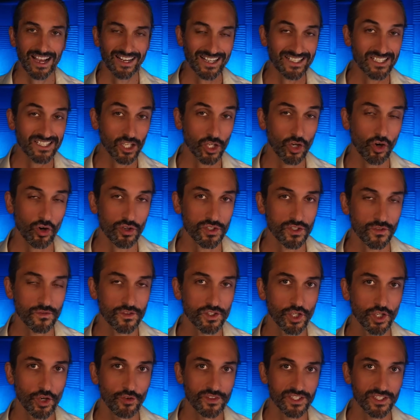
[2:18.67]
And as the cost of
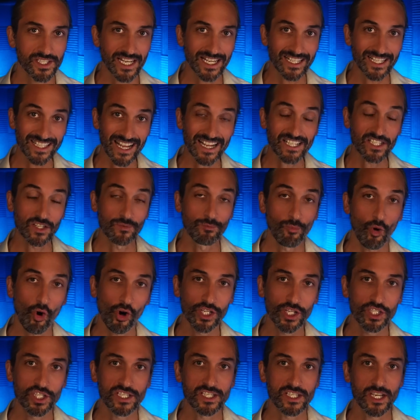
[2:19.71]
servicing debt and
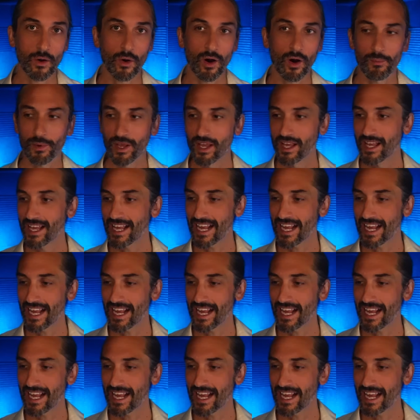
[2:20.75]
mortgages go up,